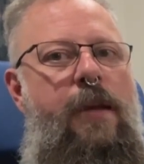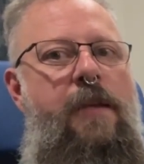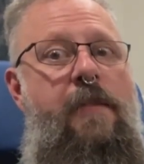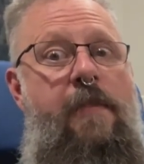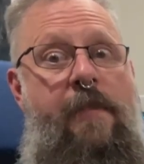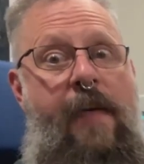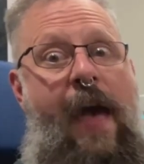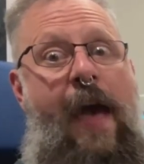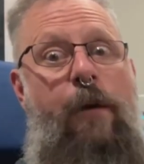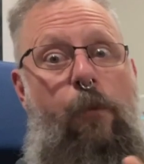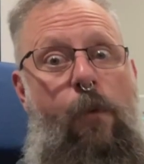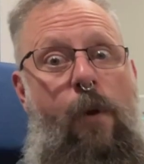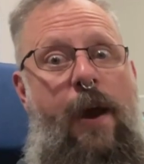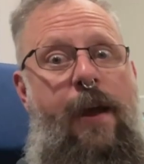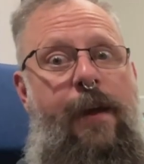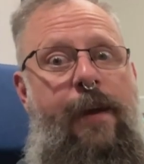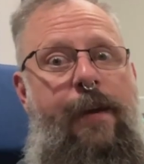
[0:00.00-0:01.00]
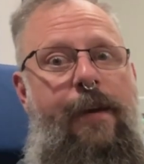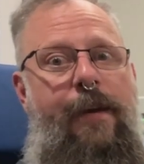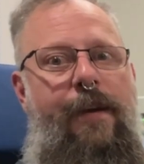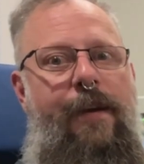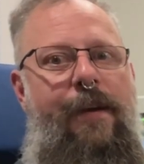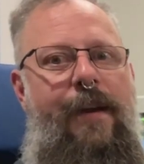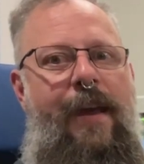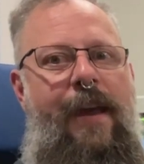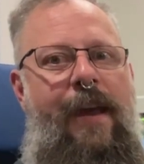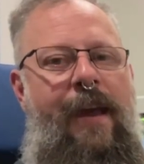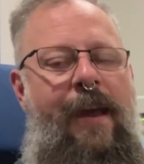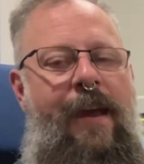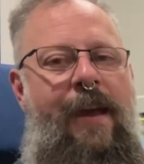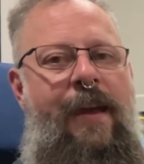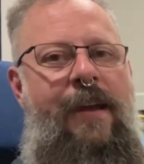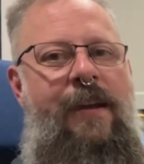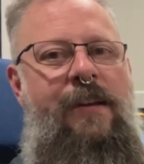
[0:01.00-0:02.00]
that way,
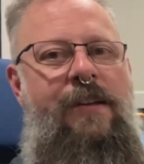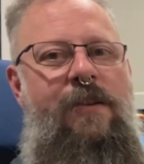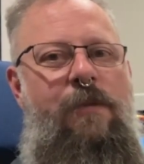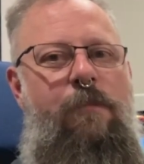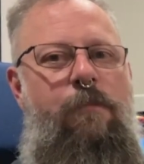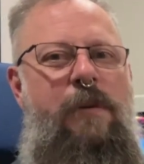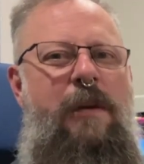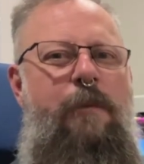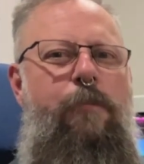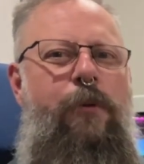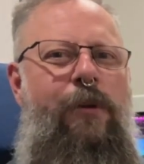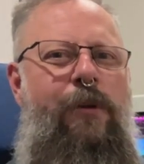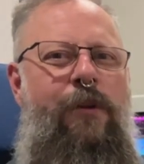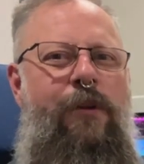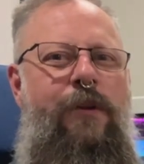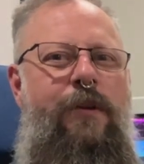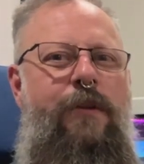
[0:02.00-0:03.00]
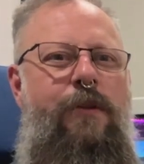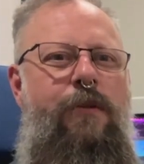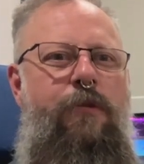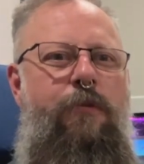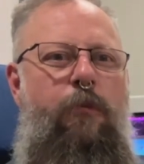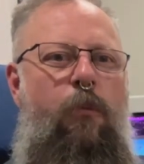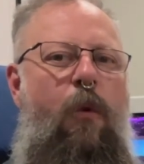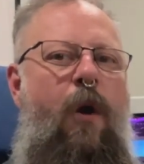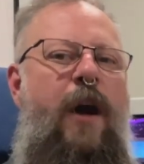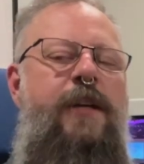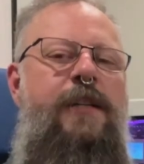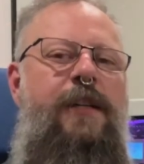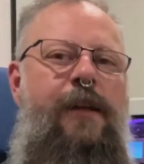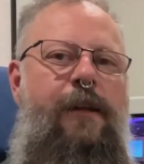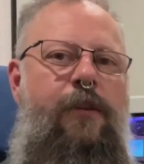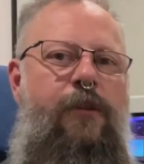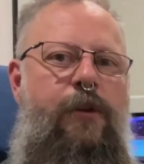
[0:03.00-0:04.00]
and people
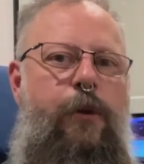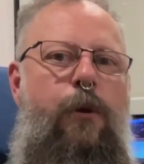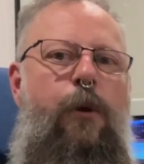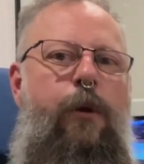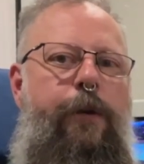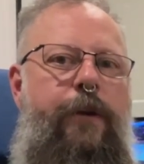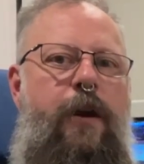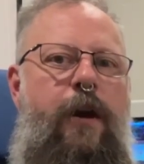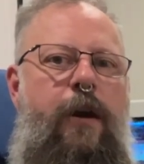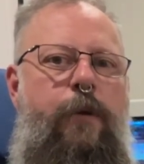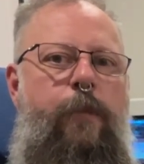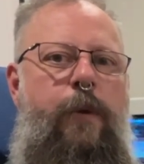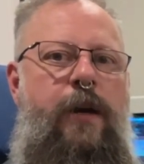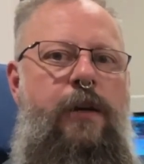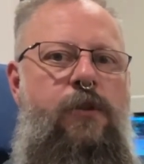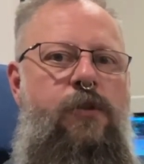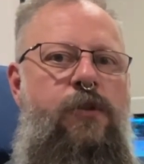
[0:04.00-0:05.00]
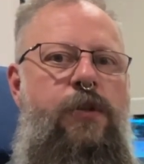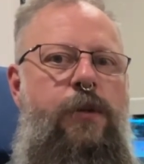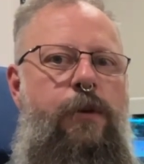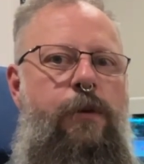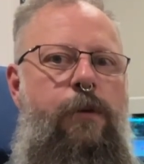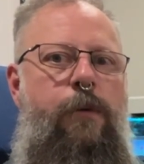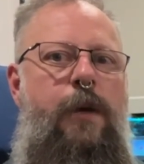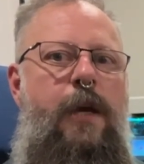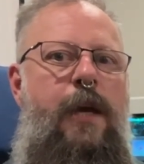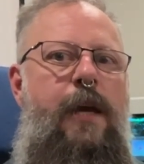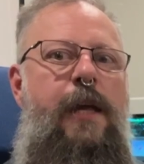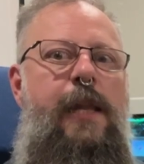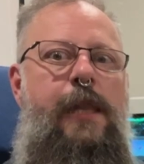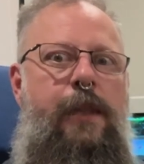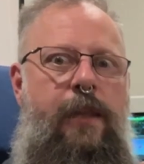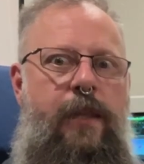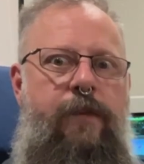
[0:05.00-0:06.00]
wanting their old hardware to
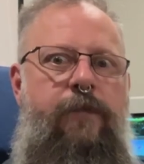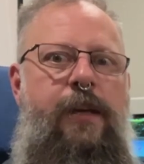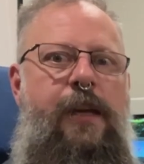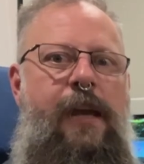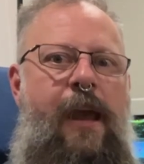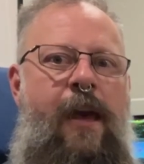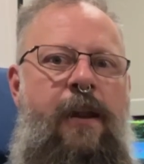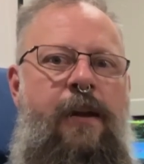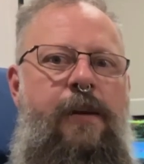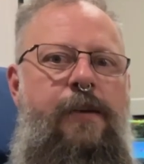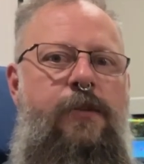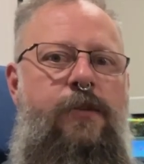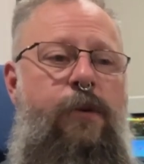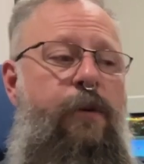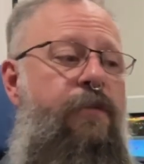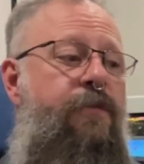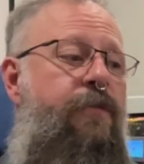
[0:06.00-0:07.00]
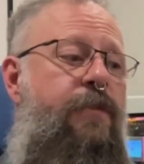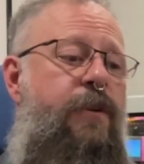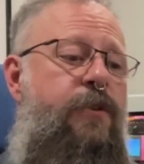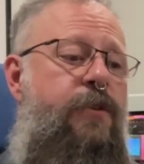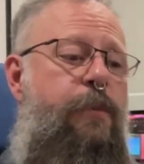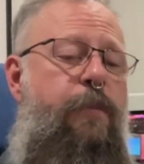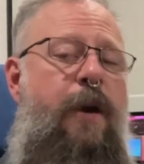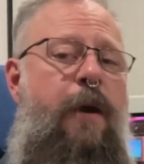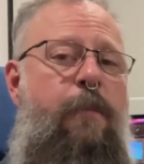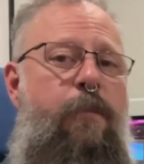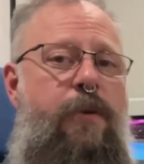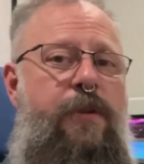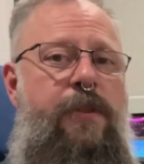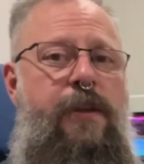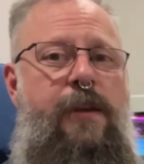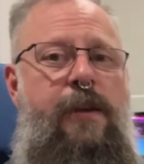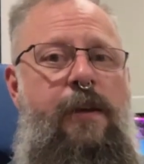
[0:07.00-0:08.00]
live again. So if there's a problem
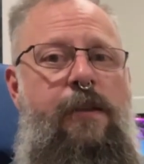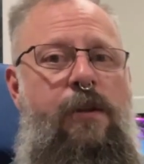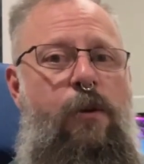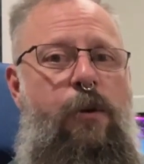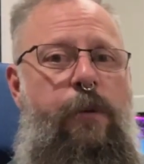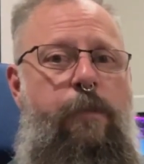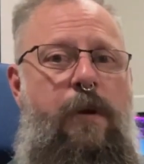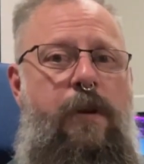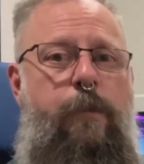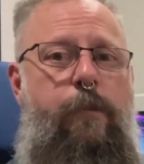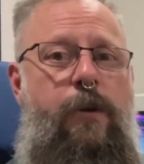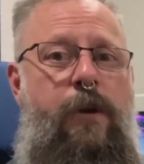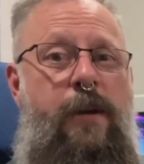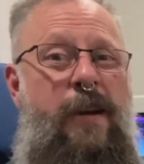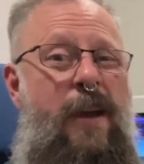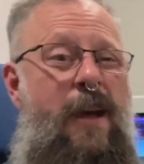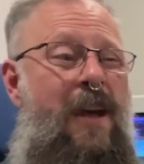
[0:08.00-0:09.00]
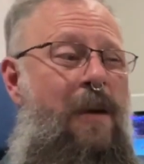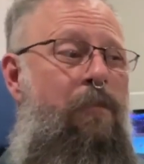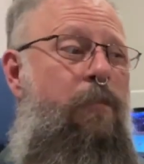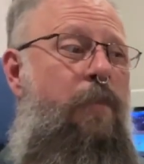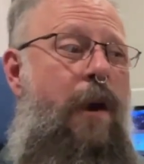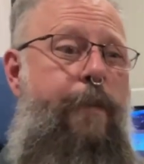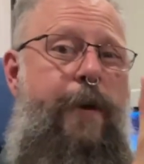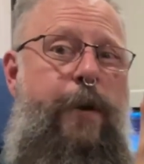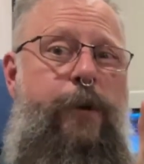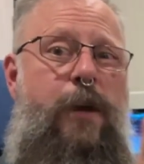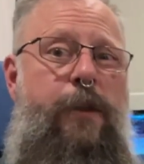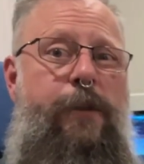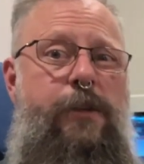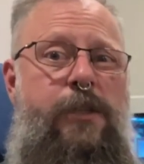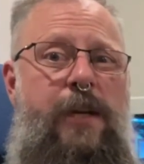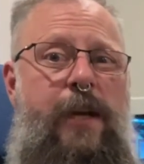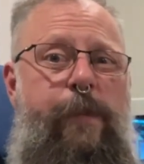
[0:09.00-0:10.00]
with the old motherboard, pop out all
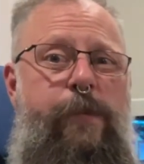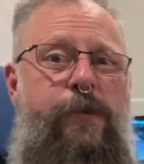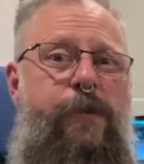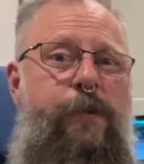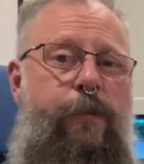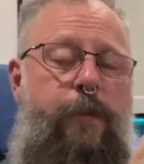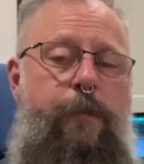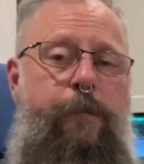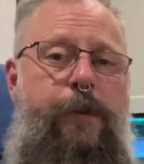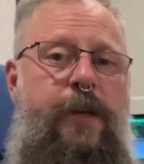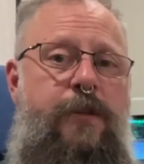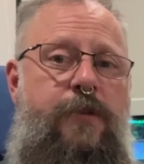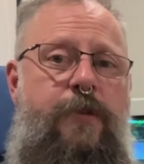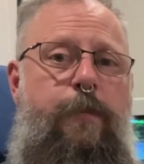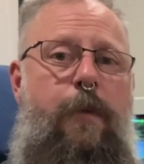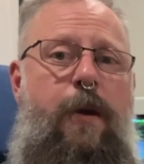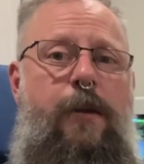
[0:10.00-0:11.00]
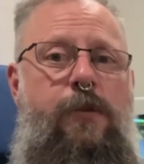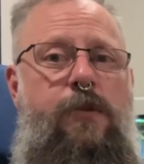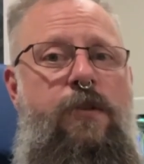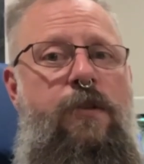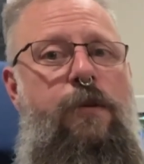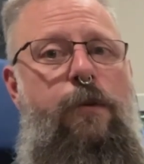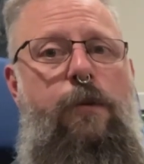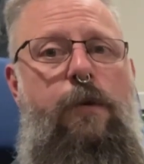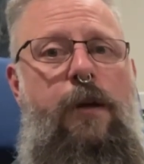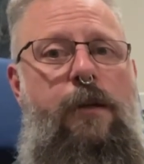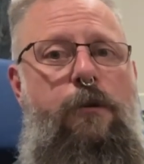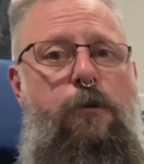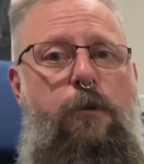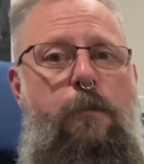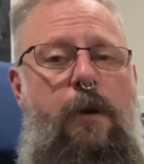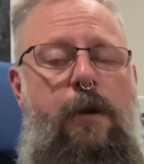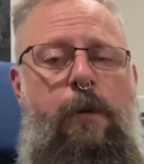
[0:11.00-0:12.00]
the chips, replace them onto a
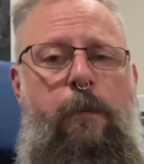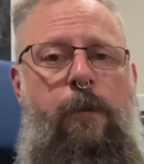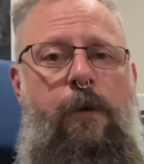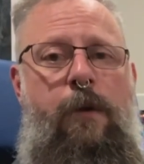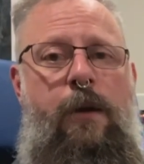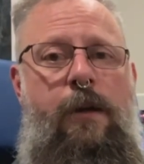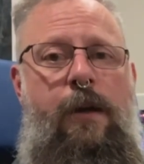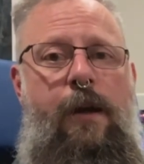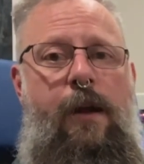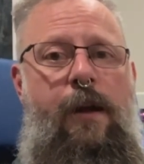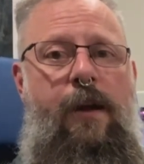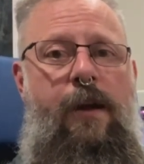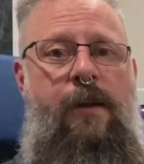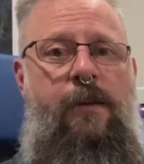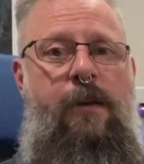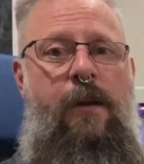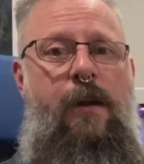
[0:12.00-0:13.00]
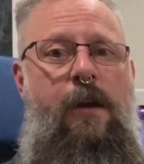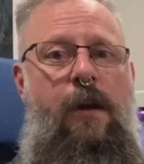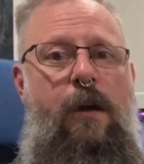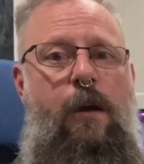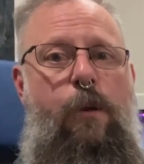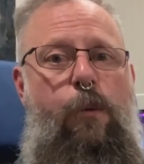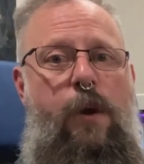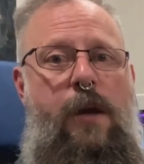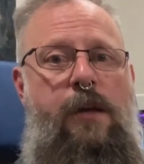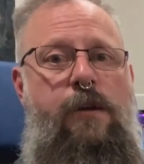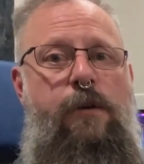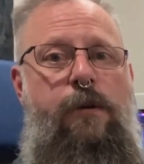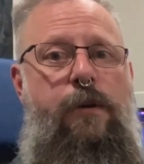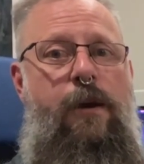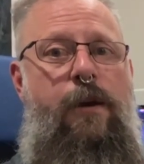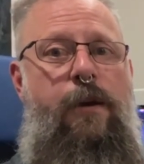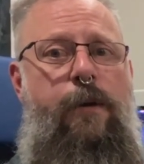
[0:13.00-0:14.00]
new motherboard, and away
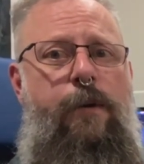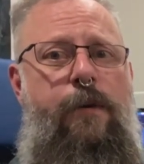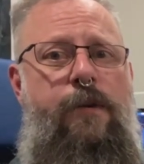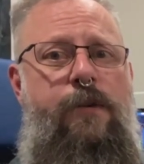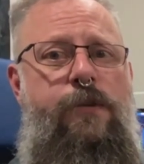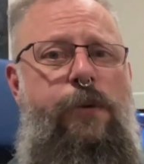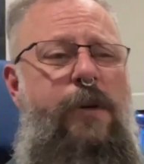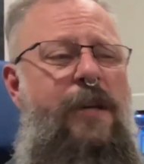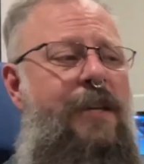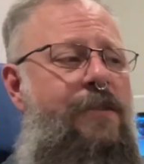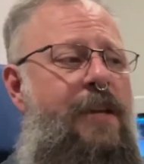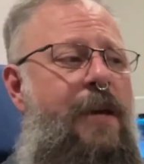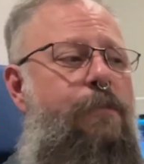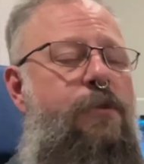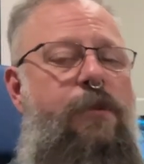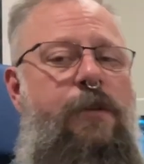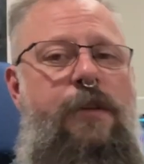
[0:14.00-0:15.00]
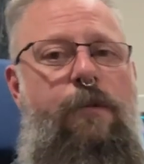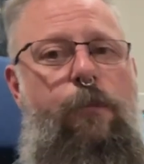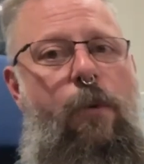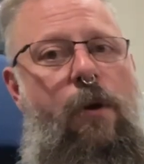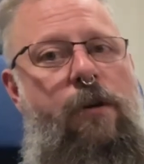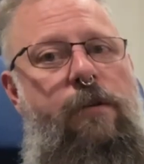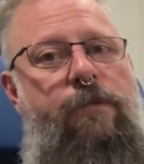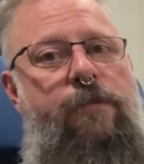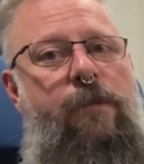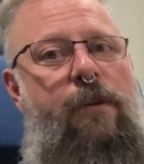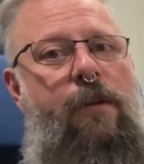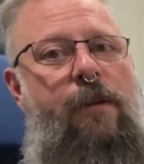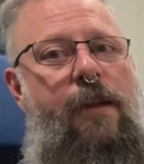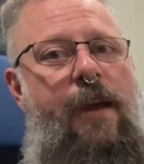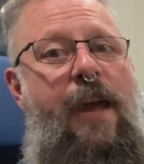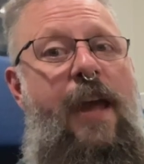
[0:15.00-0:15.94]
you go. So it's absolutely wonderful.